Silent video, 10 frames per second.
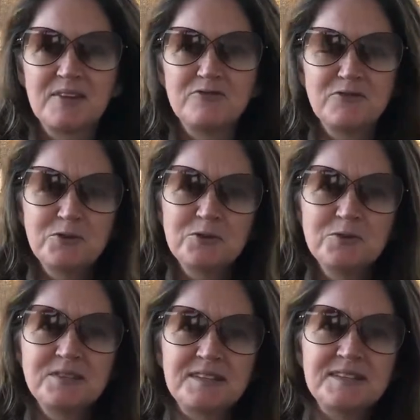
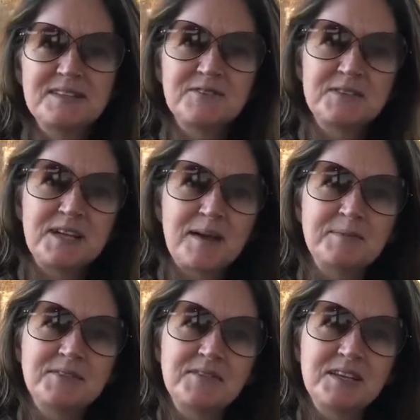foods at different
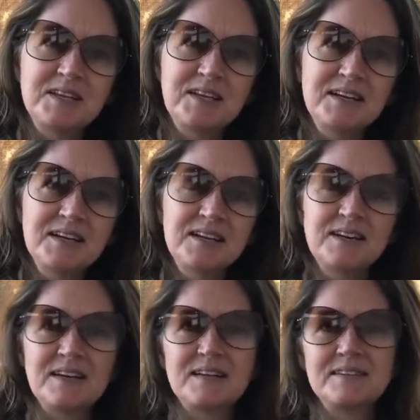times of the
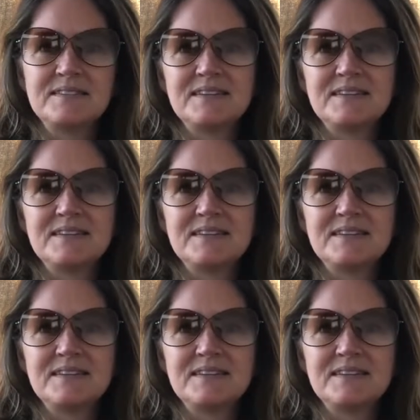year, and